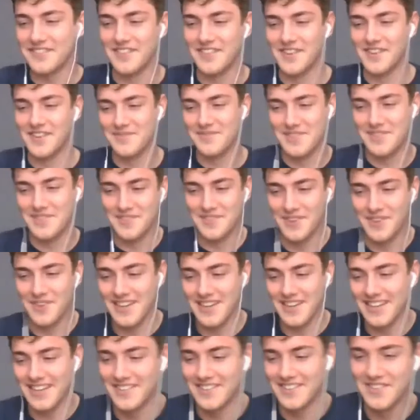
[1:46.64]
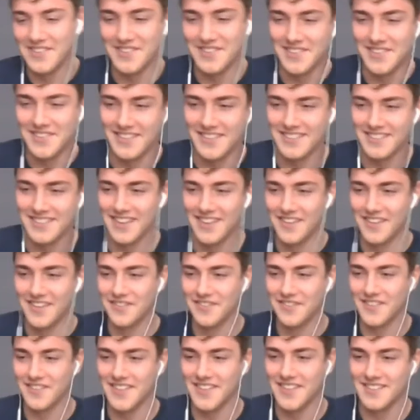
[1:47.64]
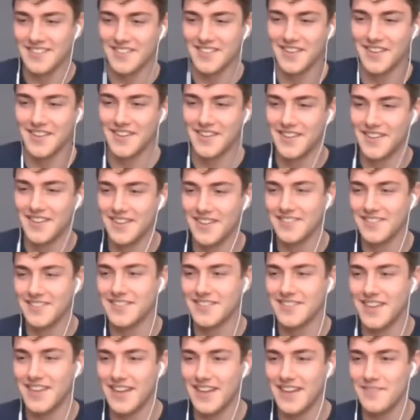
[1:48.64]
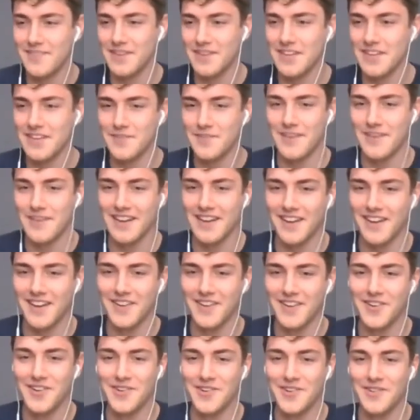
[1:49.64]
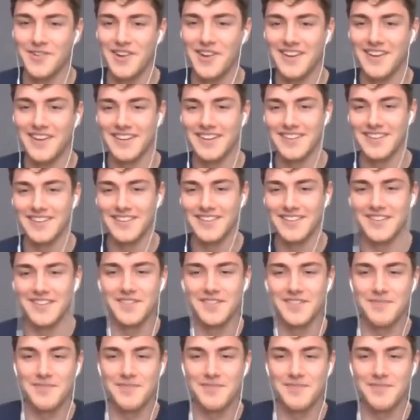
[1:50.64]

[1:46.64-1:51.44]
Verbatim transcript: do you want to introduce yourself so to anybody who may not know who you are on the oh, podcast? Oh